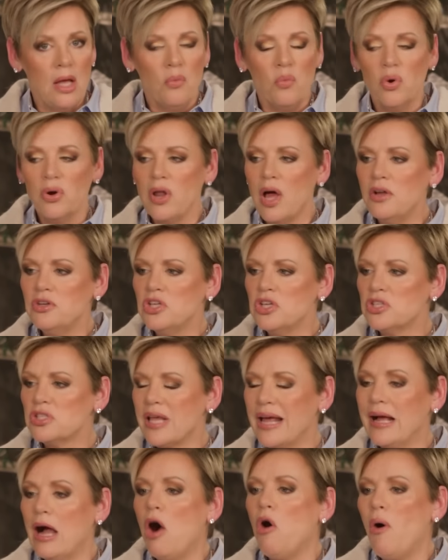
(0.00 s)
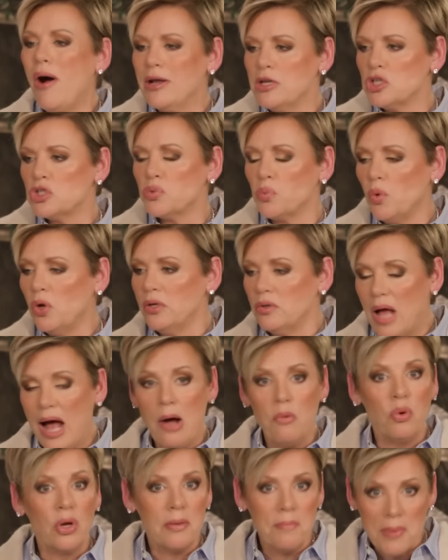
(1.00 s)
We're not just saying, oh, I
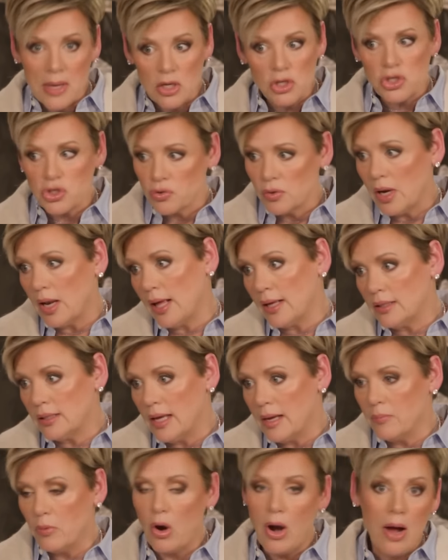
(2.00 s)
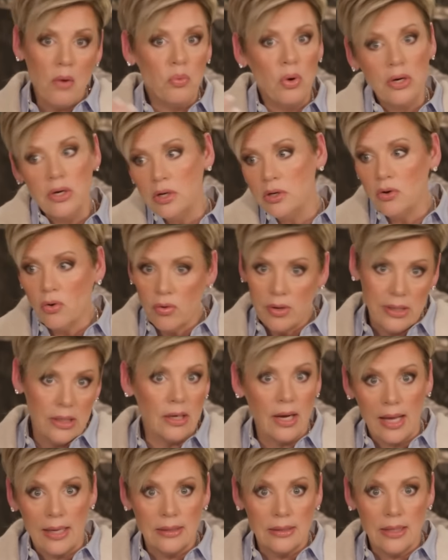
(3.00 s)
want a ministry like them, or I want an anointing
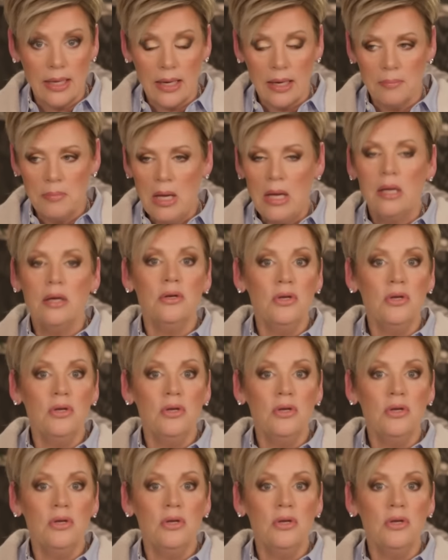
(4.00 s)
like them.